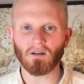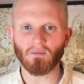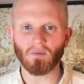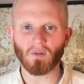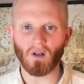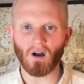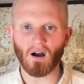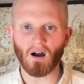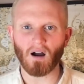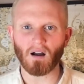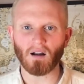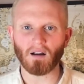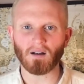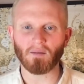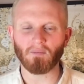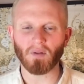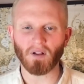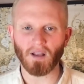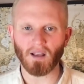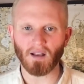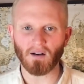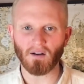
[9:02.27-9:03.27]
block
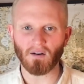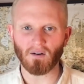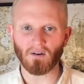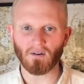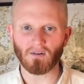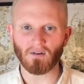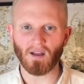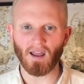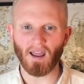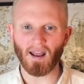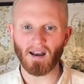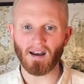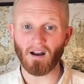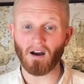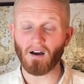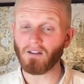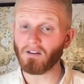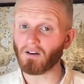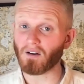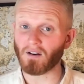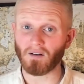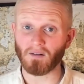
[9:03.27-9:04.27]
Plato and
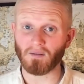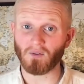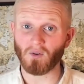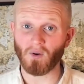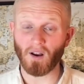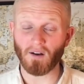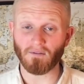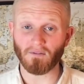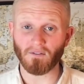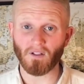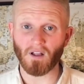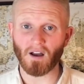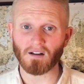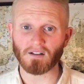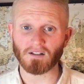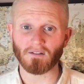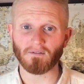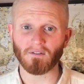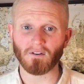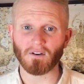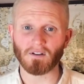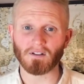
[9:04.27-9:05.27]
other great
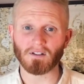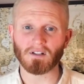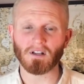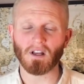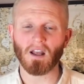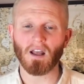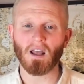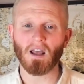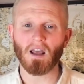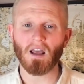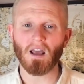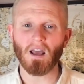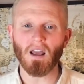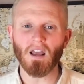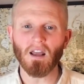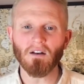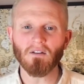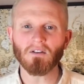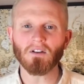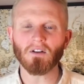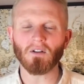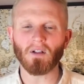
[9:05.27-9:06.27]
philosophers'
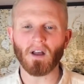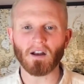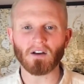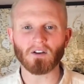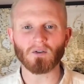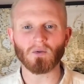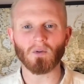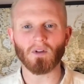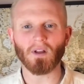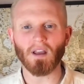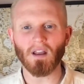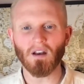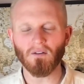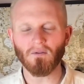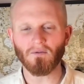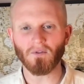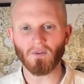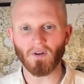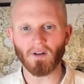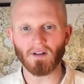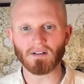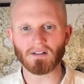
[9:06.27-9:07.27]
intellectual
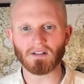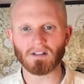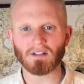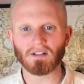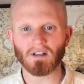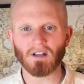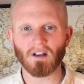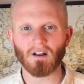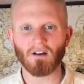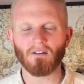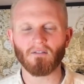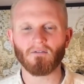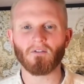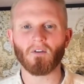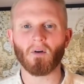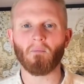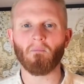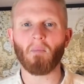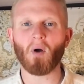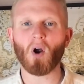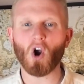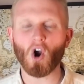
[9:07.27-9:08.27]
influence
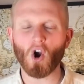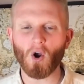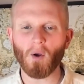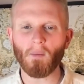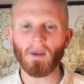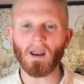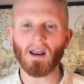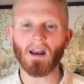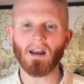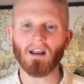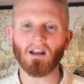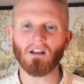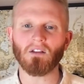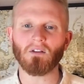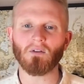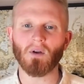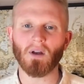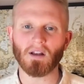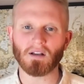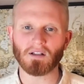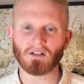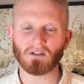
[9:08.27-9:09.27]
from permeating
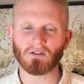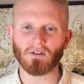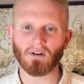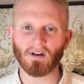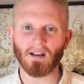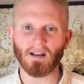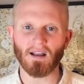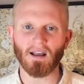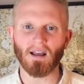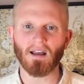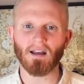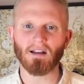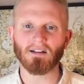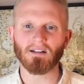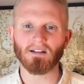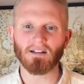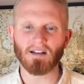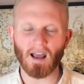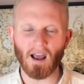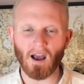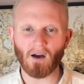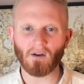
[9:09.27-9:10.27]
through history
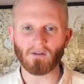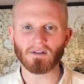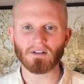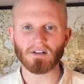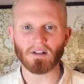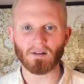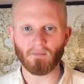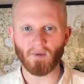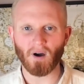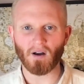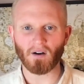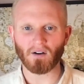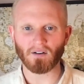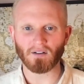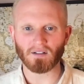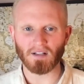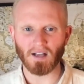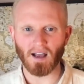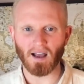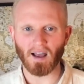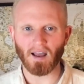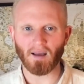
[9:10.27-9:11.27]
down to the modern
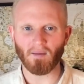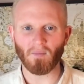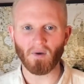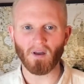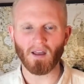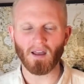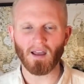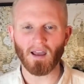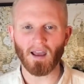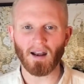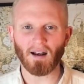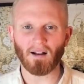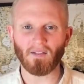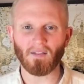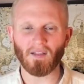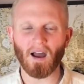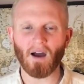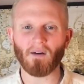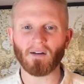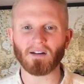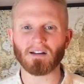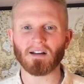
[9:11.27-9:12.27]
time and
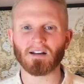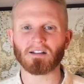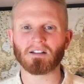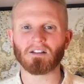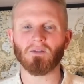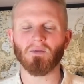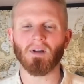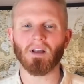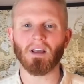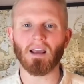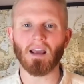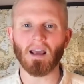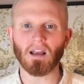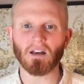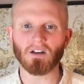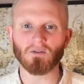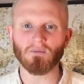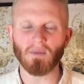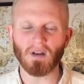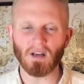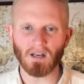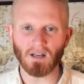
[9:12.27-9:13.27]
allowing us to engage
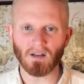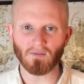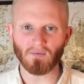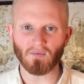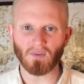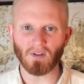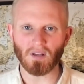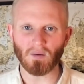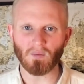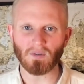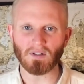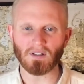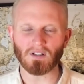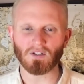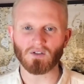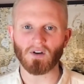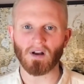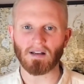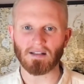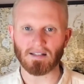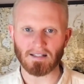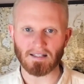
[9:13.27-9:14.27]
meaningfully with the
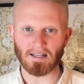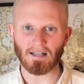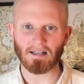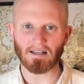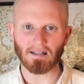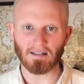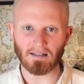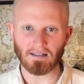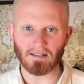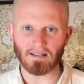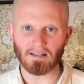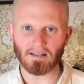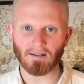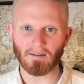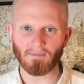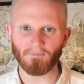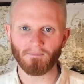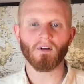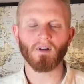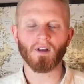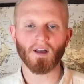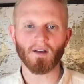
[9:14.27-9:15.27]
transcendent.
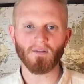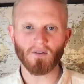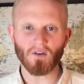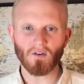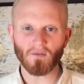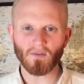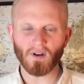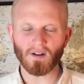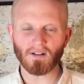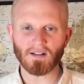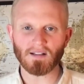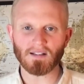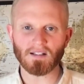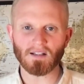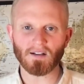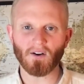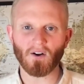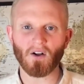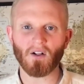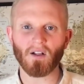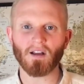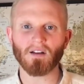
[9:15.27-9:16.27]
If you found this at
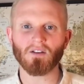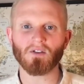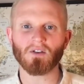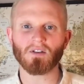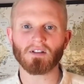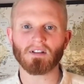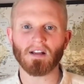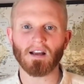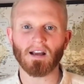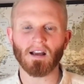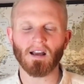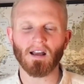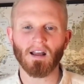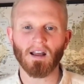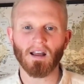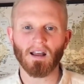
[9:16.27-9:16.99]
all interesting,